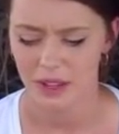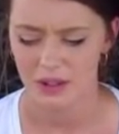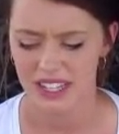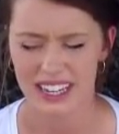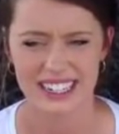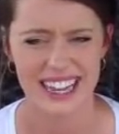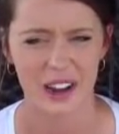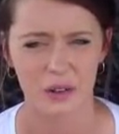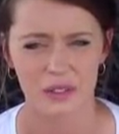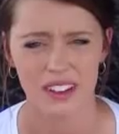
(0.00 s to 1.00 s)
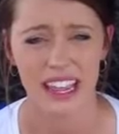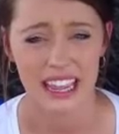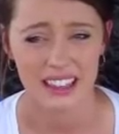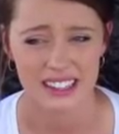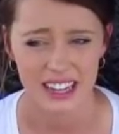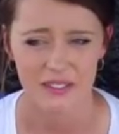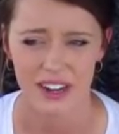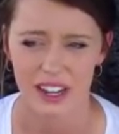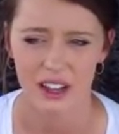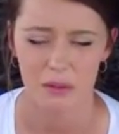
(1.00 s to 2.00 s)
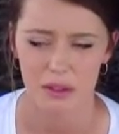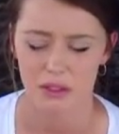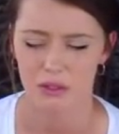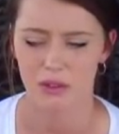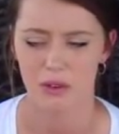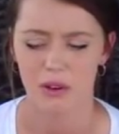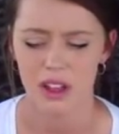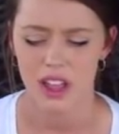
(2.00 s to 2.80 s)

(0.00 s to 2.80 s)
there was a lot of doubt in the state funding coming through.